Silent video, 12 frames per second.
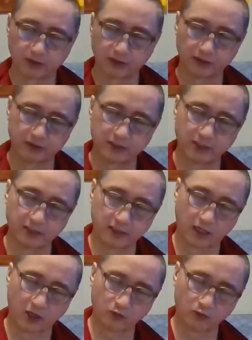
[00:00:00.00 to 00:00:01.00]

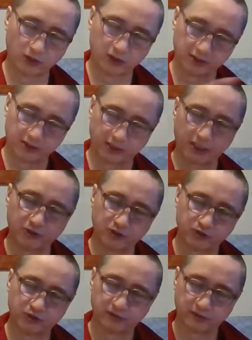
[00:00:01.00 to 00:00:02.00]
the outwardly the
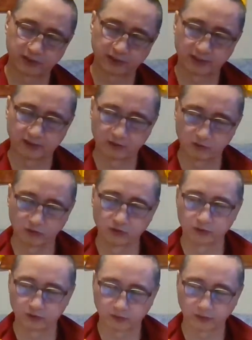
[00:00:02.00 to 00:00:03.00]
condition can
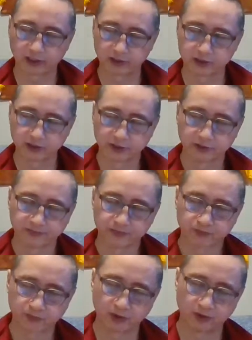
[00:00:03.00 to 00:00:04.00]
go quite
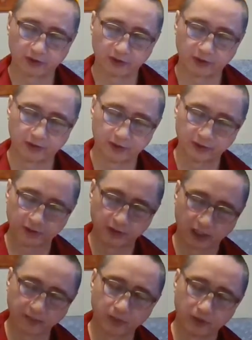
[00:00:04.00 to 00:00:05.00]

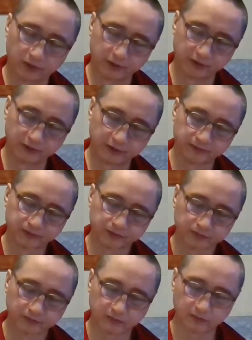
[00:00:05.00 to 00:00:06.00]
humble,
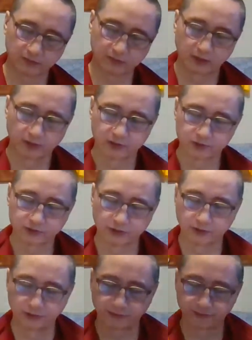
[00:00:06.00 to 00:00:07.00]

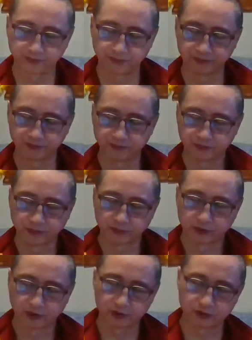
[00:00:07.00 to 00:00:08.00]
So
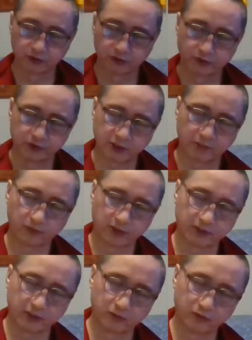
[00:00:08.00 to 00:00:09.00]
so
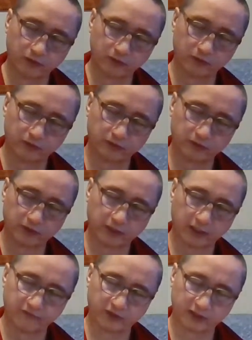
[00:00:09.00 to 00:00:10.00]
someone who
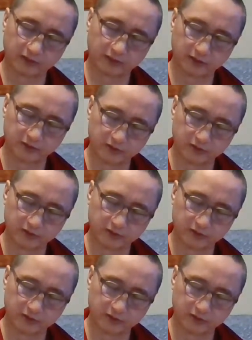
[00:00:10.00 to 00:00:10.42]
have a